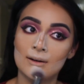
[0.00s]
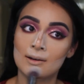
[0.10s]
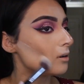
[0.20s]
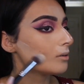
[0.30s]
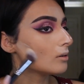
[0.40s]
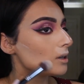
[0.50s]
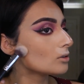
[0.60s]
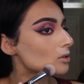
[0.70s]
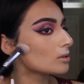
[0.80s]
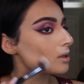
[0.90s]
You know,
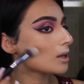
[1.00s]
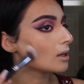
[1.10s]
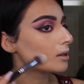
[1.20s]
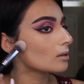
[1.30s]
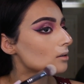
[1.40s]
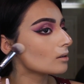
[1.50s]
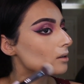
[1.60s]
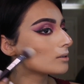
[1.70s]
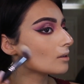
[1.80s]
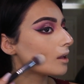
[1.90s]
it's just like,
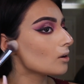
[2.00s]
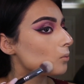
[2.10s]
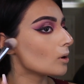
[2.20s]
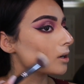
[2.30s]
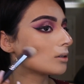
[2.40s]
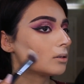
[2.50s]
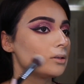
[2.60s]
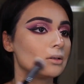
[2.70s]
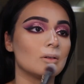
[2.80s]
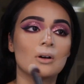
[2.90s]
it's a lot of work to
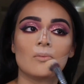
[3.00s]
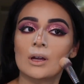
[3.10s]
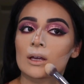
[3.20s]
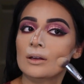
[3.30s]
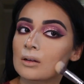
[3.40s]
do a wing.